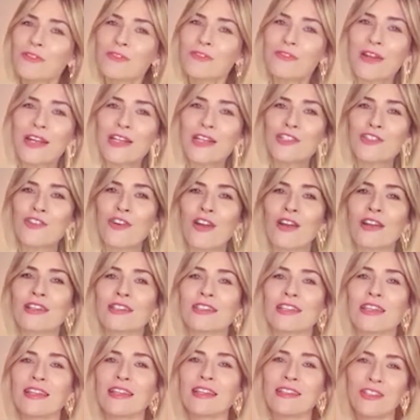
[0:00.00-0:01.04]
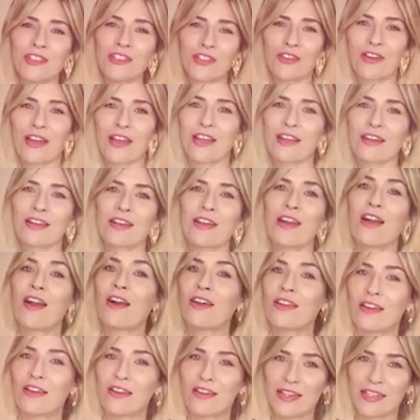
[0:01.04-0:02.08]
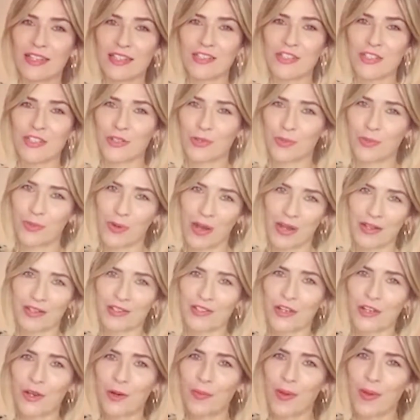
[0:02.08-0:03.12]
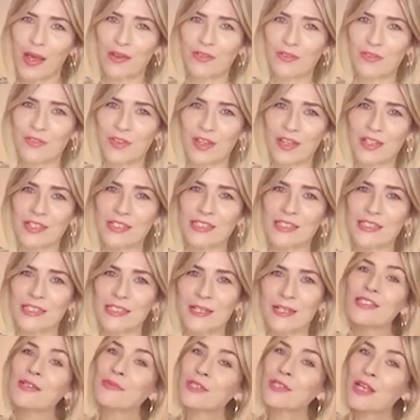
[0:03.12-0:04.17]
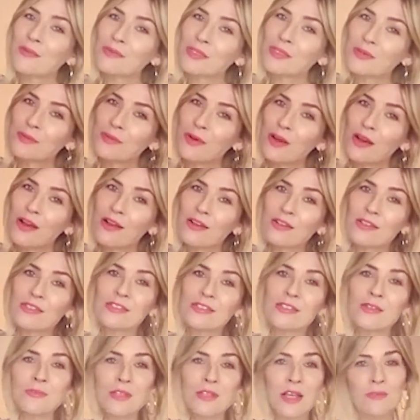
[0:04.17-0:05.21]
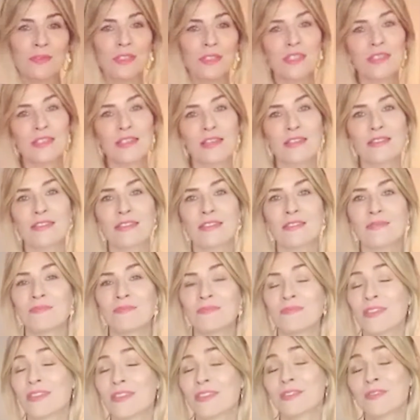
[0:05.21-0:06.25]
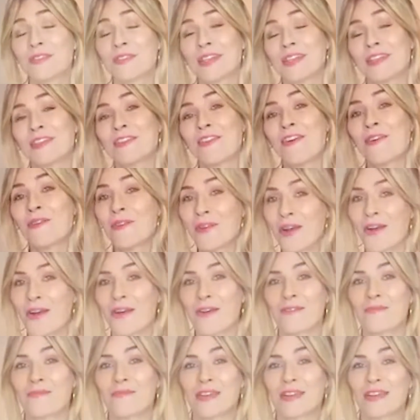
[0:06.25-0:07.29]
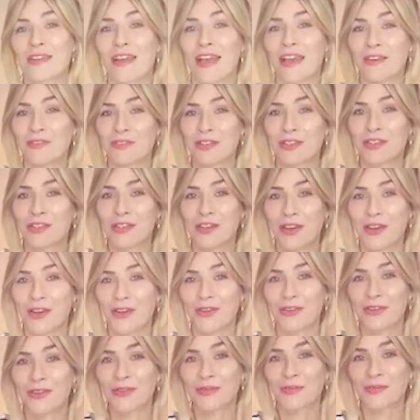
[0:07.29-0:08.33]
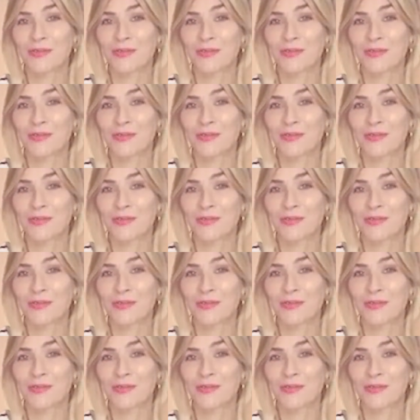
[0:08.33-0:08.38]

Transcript: be afraid trying to integrate a colour into your Breton top outfits. Sometimes it works, sometimes it doesn't, but there's really no harm in having a go.